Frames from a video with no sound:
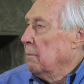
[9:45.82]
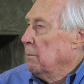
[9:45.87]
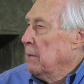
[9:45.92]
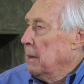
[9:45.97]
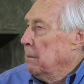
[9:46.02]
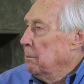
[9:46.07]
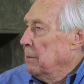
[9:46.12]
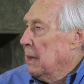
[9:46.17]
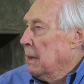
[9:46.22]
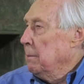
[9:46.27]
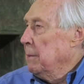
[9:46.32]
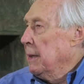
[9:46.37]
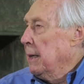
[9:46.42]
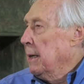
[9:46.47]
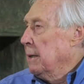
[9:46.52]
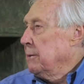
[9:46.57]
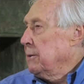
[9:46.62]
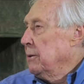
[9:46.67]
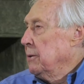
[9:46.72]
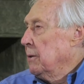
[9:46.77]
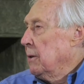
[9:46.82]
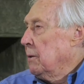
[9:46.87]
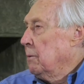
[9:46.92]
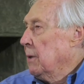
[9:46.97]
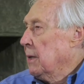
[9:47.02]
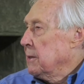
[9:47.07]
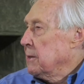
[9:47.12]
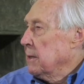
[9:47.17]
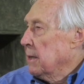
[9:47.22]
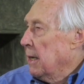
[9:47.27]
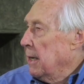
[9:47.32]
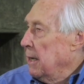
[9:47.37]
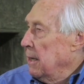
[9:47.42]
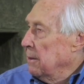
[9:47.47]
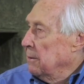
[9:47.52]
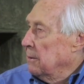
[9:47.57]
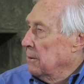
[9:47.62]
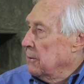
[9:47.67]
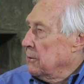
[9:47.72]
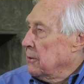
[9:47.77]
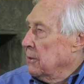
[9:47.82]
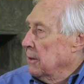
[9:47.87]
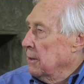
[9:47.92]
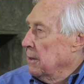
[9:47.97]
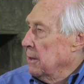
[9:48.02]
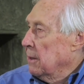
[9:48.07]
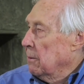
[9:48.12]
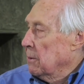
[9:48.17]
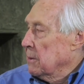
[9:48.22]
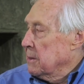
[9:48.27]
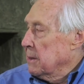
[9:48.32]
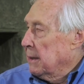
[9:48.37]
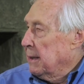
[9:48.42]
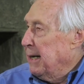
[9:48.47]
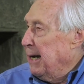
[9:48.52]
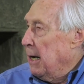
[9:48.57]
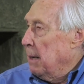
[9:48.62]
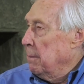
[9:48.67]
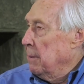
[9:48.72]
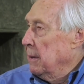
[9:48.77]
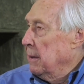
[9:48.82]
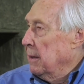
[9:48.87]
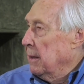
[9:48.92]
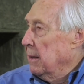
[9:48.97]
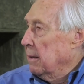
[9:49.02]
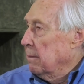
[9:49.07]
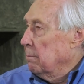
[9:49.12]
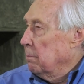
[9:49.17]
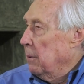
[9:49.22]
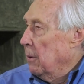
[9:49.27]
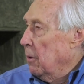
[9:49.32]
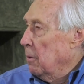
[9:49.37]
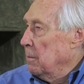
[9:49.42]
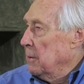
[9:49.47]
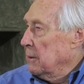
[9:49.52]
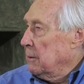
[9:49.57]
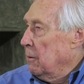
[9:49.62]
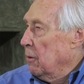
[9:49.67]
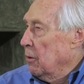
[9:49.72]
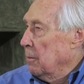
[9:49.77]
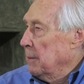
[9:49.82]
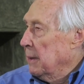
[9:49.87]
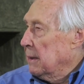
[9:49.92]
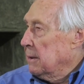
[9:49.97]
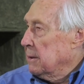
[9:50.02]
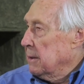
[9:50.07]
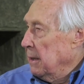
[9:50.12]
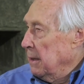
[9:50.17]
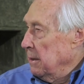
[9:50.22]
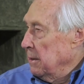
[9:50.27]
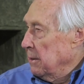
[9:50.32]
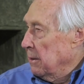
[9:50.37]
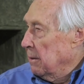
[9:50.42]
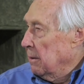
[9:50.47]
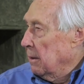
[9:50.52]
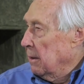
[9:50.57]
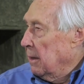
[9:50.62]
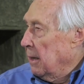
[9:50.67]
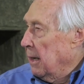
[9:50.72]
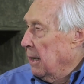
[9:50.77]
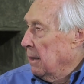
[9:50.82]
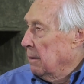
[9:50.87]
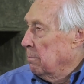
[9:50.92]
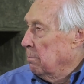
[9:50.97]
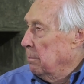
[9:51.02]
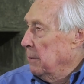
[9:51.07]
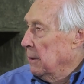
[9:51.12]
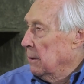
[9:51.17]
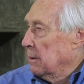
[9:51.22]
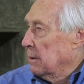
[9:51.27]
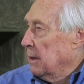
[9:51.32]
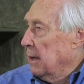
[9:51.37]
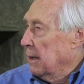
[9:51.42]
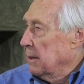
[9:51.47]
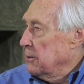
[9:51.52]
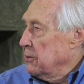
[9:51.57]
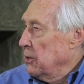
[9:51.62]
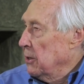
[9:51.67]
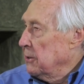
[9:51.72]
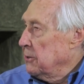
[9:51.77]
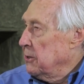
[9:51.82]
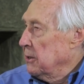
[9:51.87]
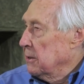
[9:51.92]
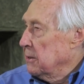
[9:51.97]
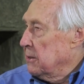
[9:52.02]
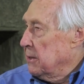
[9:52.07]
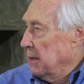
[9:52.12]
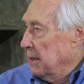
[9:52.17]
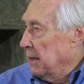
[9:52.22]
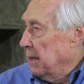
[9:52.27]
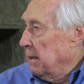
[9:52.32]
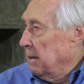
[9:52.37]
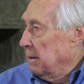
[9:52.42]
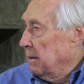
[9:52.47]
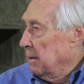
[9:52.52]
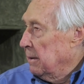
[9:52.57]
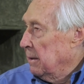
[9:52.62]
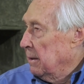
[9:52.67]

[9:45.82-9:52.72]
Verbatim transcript: let me ask you a question. I understood there was a cabin that Paul McCormick Sr. had built at Junction City,